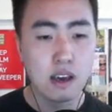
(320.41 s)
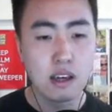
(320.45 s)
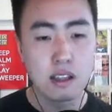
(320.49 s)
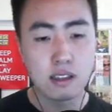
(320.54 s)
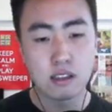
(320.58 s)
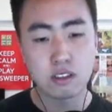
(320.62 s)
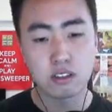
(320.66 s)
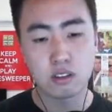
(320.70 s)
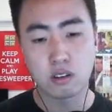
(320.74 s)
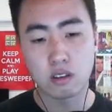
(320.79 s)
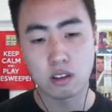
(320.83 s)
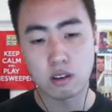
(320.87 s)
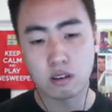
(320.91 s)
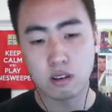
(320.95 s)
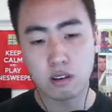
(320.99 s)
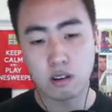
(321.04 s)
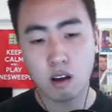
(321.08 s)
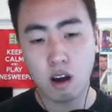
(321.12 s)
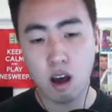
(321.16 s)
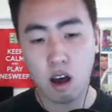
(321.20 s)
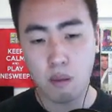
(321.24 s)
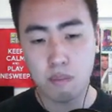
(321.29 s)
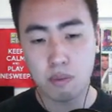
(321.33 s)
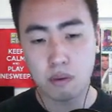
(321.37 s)
These are all the
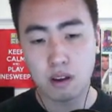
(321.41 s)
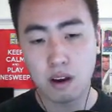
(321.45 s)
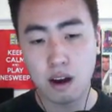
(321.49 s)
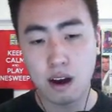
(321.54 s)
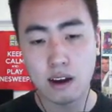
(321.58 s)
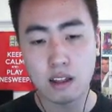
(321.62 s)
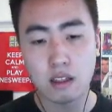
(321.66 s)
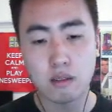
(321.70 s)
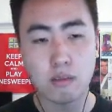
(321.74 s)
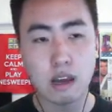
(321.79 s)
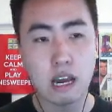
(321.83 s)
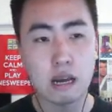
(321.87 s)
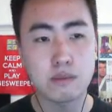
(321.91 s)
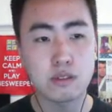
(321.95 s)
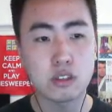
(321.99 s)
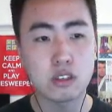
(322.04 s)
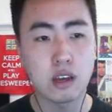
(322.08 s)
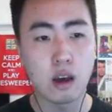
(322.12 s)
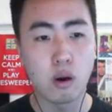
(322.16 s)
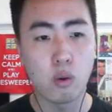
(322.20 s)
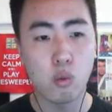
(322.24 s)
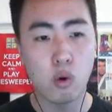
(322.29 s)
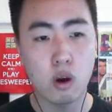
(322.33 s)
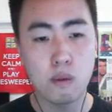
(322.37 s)
comp Koth maps. So you
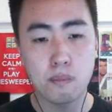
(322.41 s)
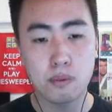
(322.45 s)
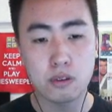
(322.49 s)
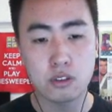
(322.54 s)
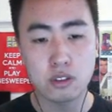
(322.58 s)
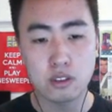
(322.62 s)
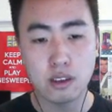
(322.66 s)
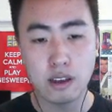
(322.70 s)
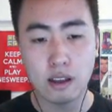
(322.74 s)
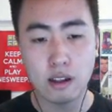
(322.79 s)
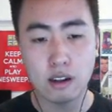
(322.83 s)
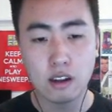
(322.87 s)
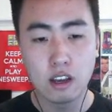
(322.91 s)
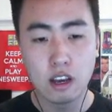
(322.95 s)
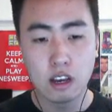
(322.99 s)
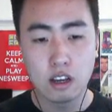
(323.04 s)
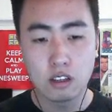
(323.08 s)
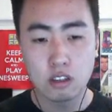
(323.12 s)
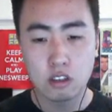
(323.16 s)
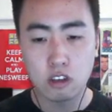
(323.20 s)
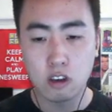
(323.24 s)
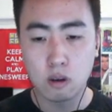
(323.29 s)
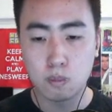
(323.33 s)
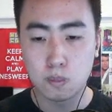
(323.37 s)
got 1%,
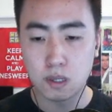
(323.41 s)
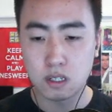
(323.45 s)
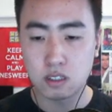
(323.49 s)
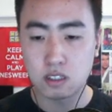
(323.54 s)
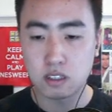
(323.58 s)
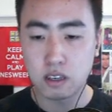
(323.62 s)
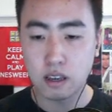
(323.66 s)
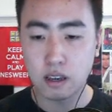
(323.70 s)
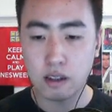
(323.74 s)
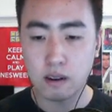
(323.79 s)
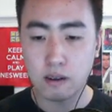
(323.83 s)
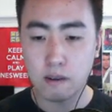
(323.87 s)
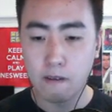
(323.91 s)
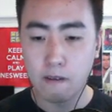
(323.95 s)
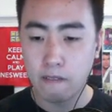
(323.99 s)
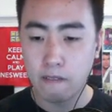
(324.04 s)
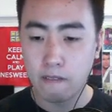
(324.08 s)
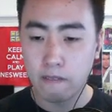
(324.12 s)
2%.